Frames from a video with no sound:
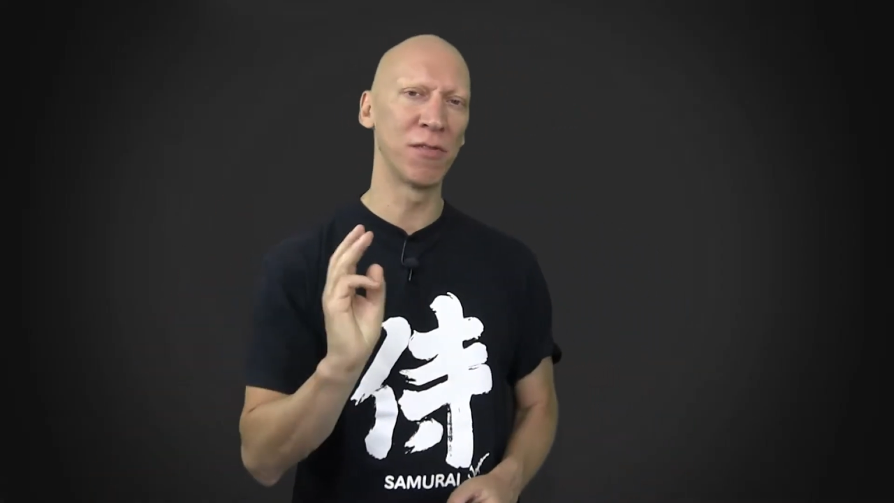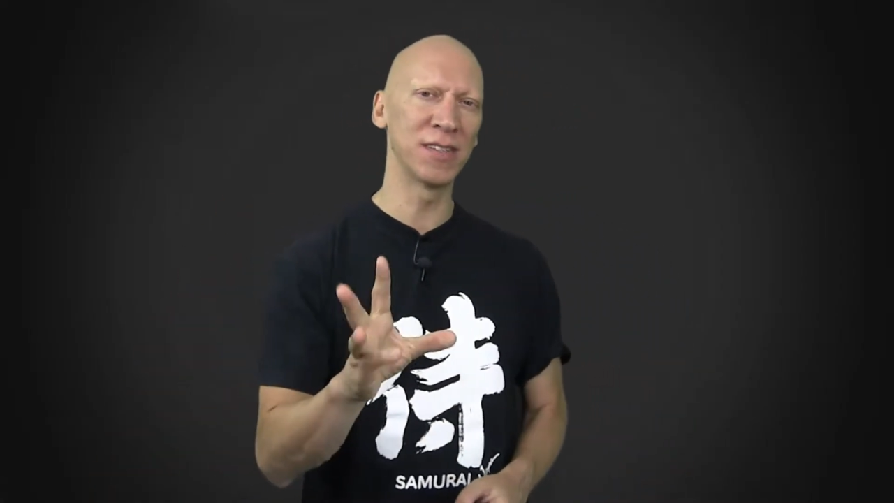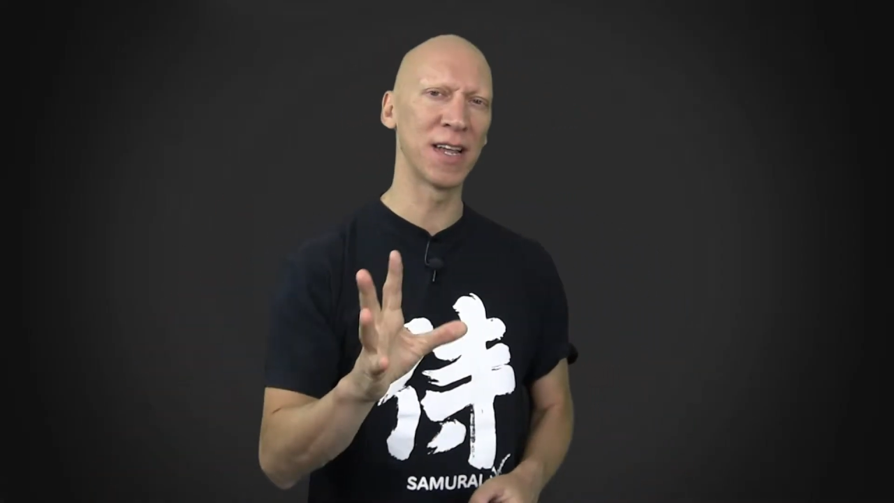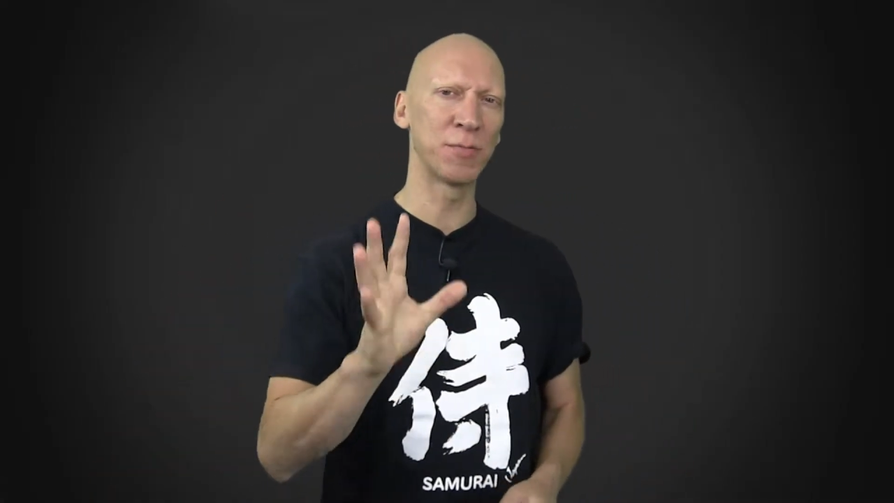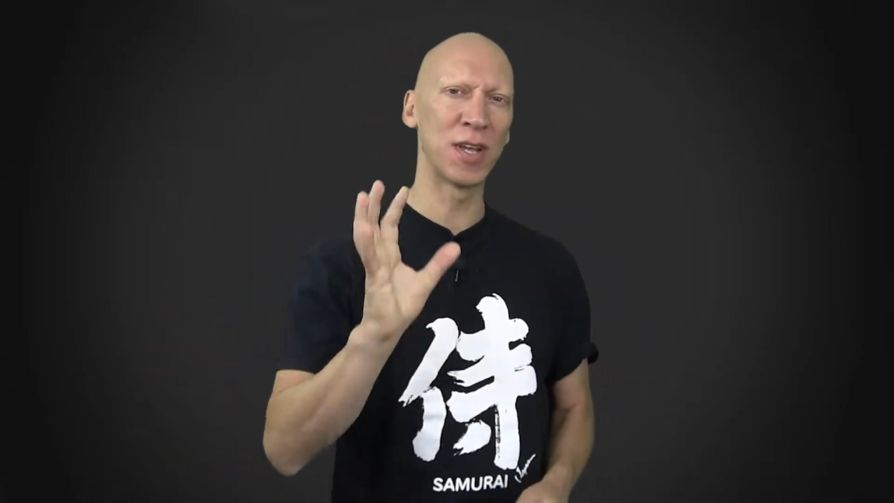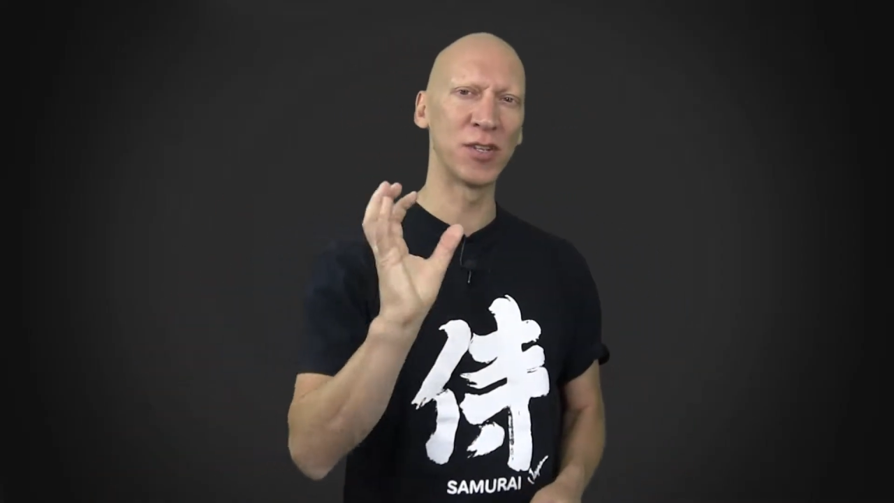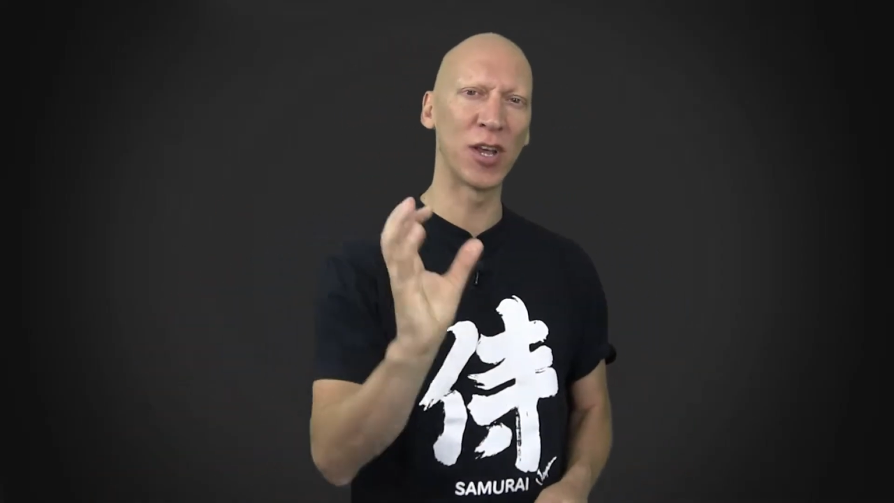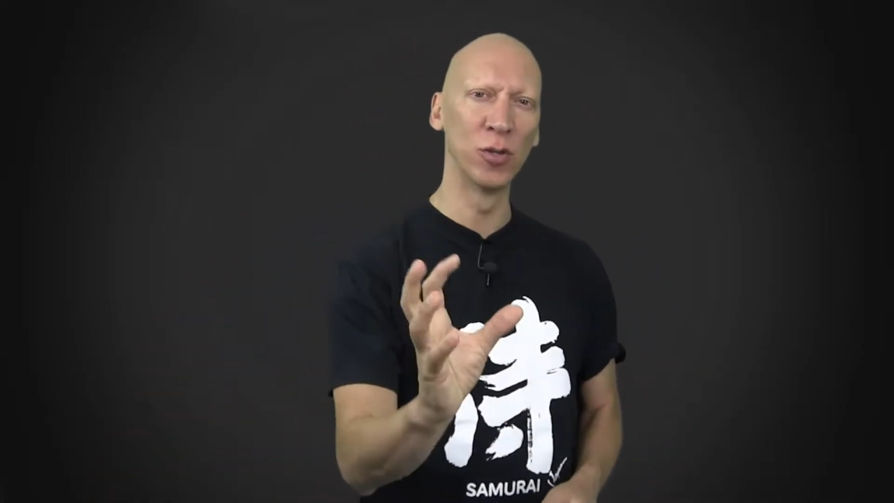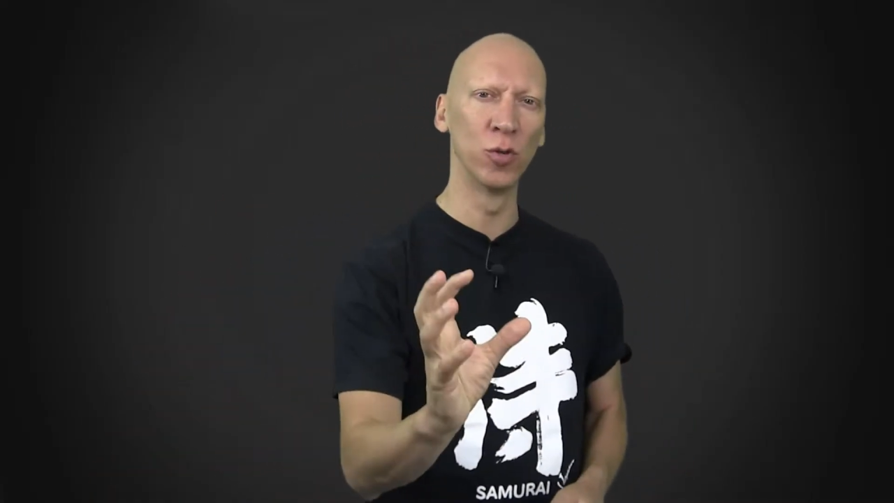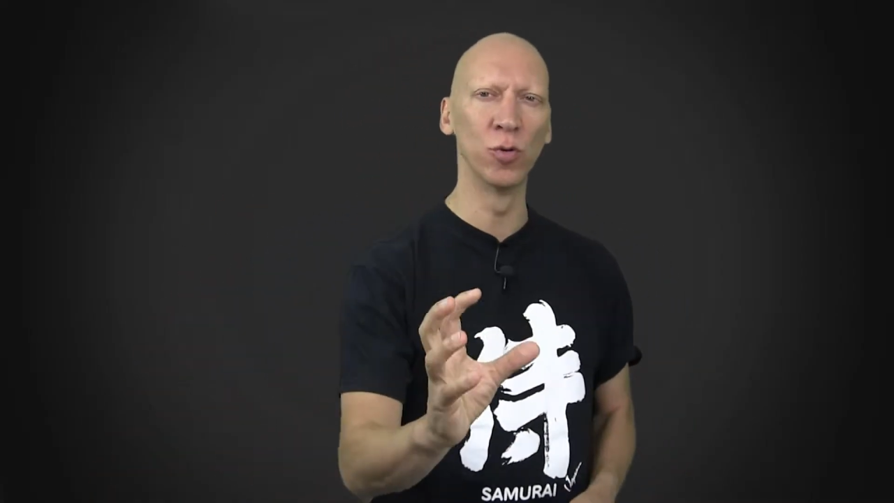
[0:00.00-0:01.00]
that you
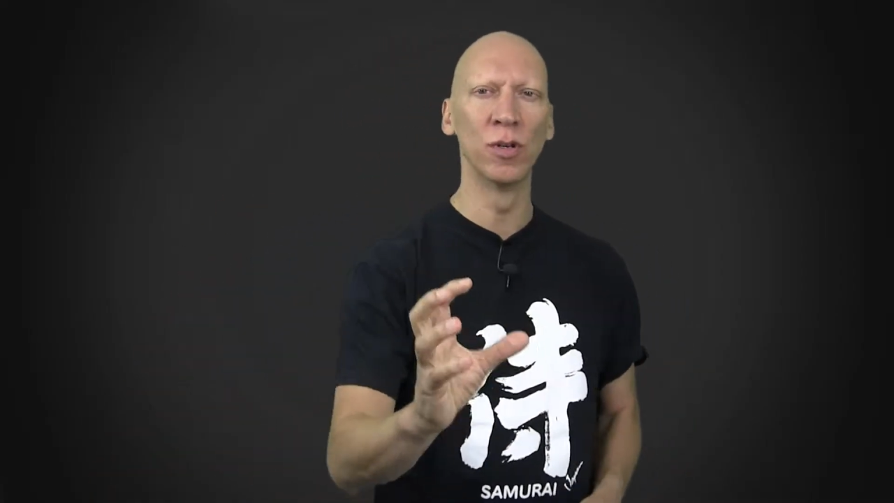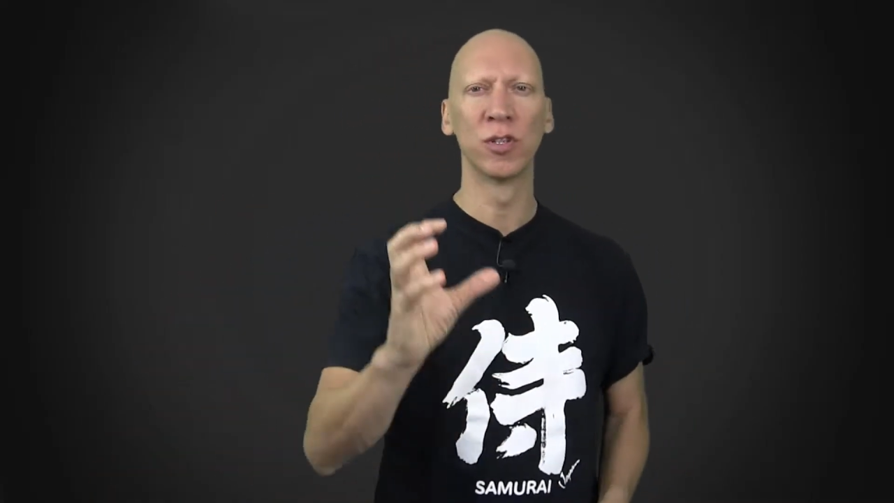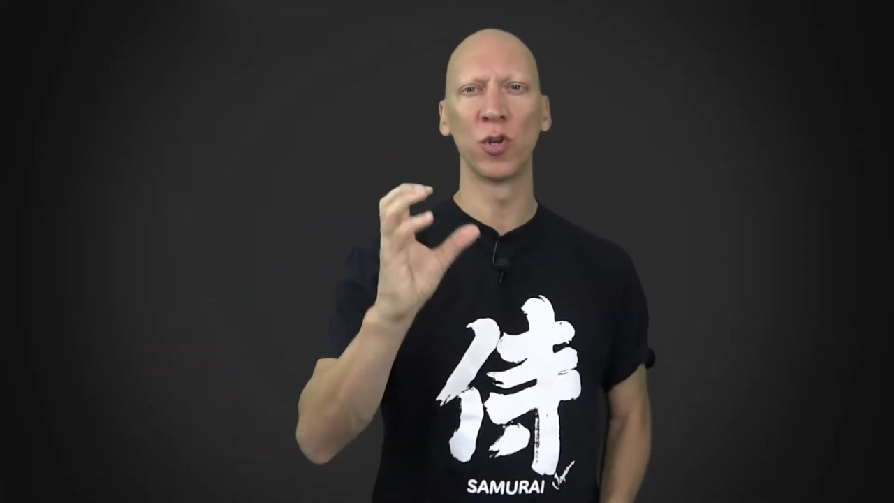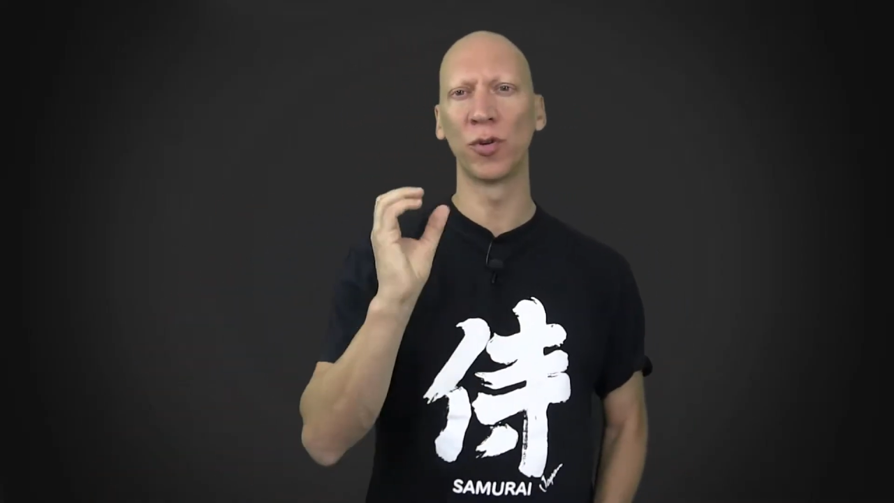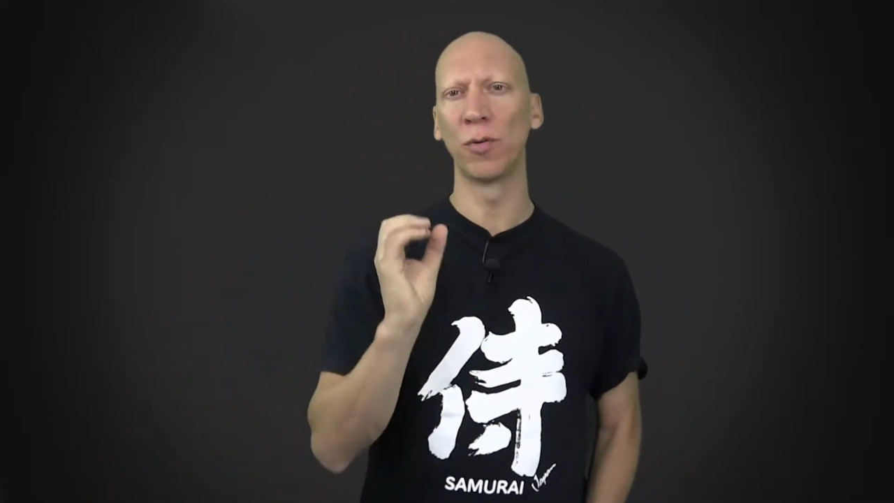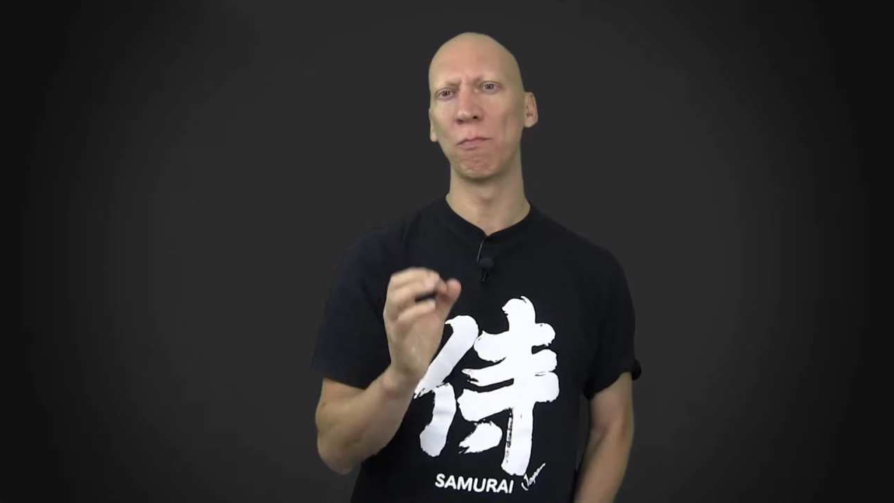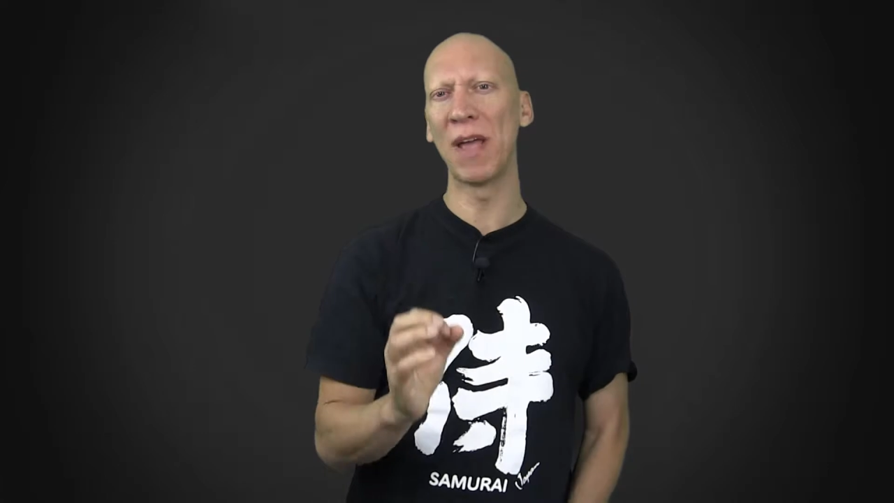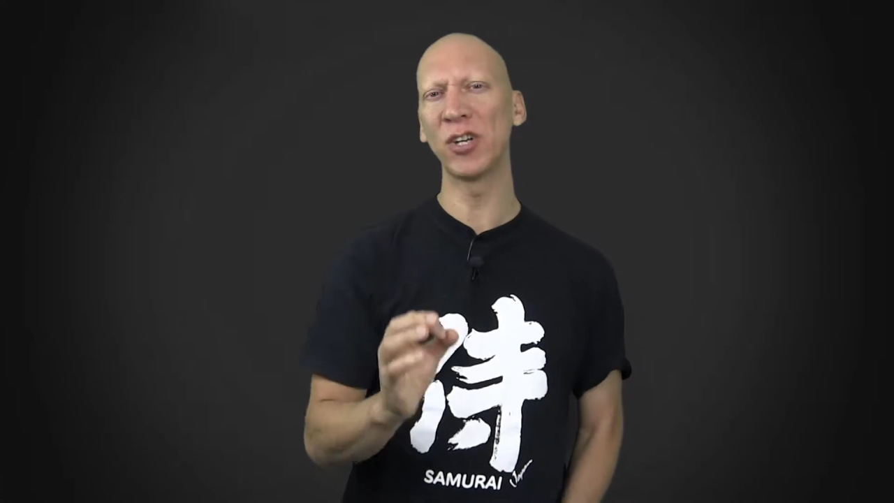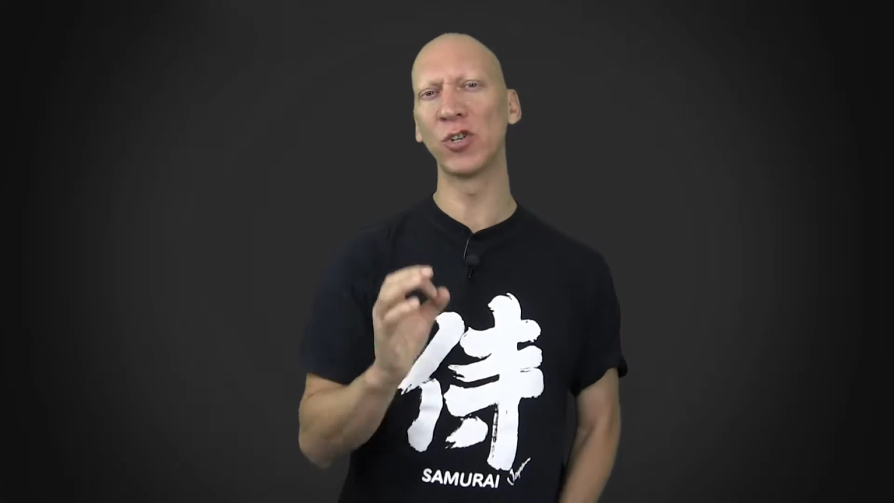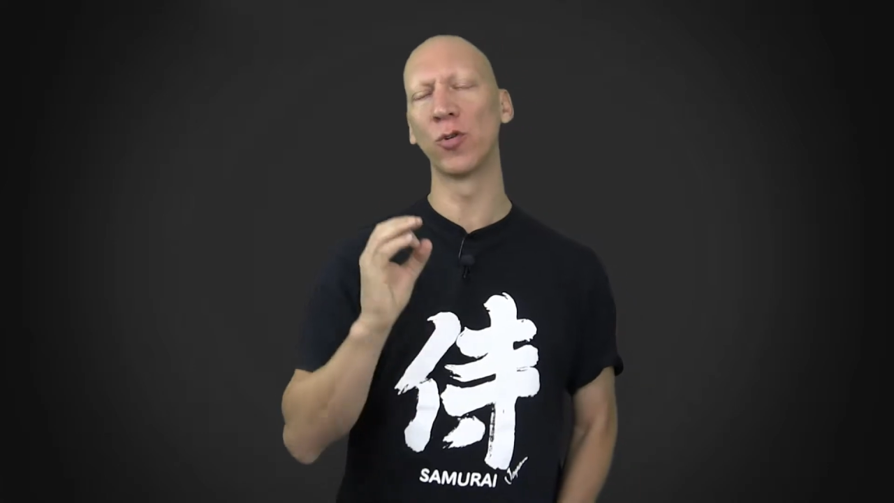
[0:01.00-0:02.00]
can do so you can
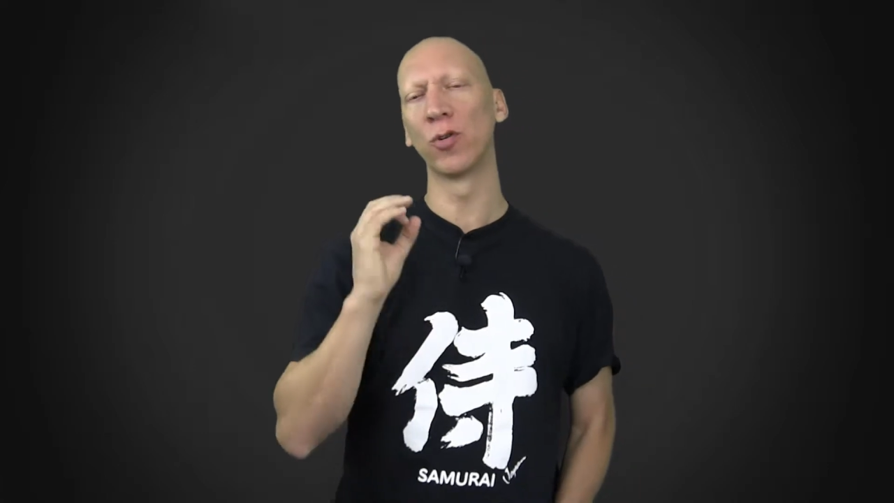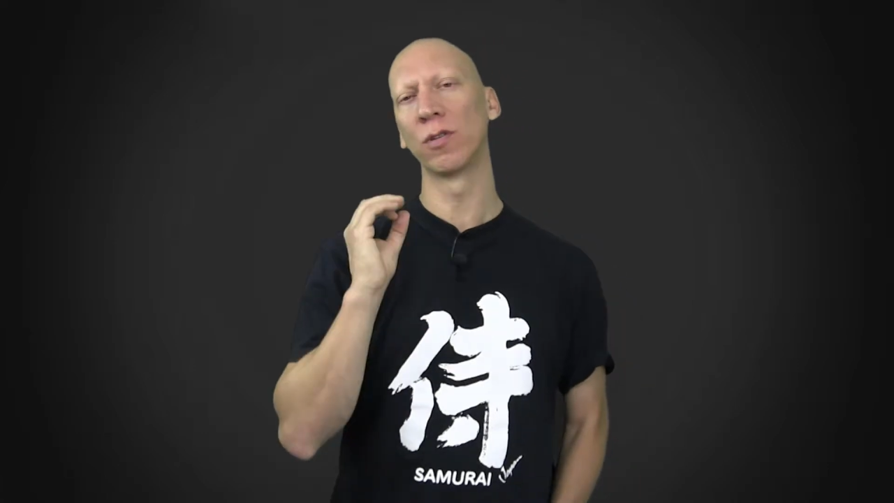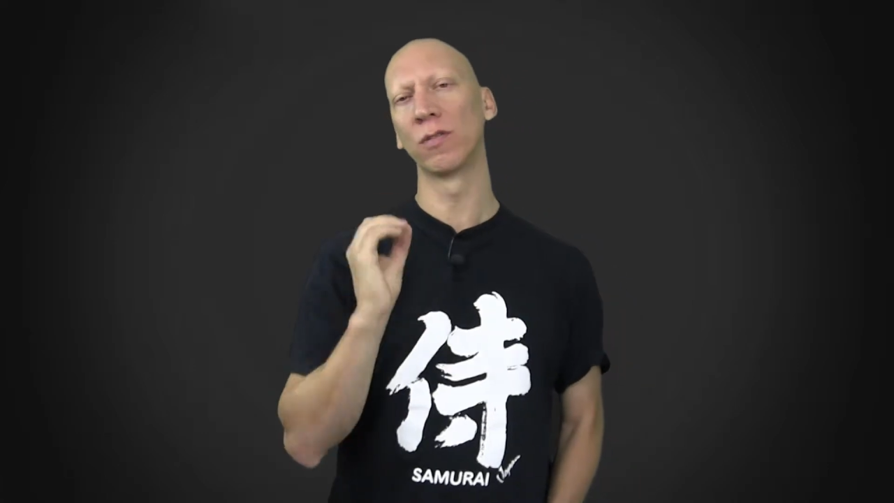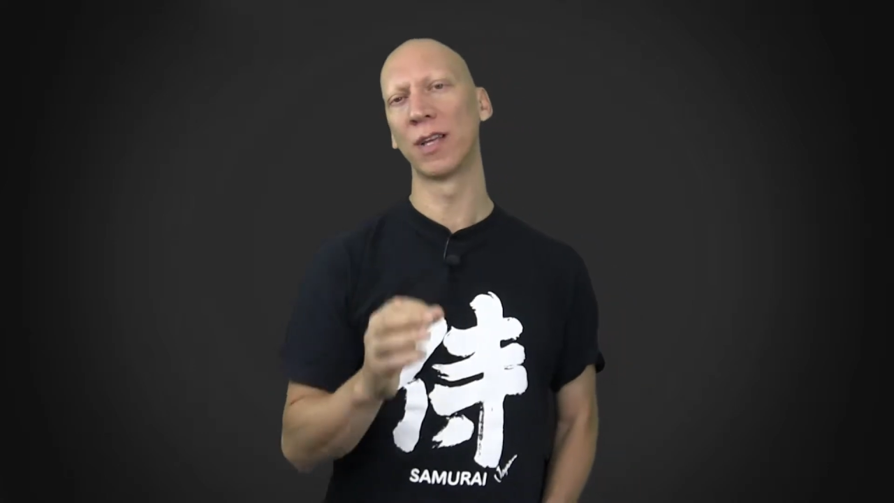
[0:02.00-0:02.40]
make sure